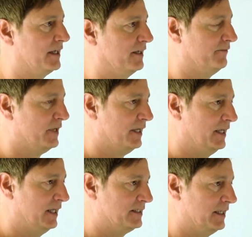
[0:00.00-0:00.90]

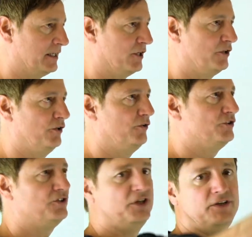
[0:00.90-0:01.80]
it's like a
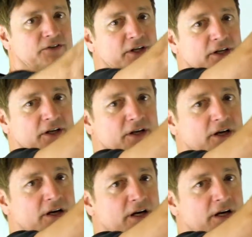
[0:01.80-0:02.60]
huge TV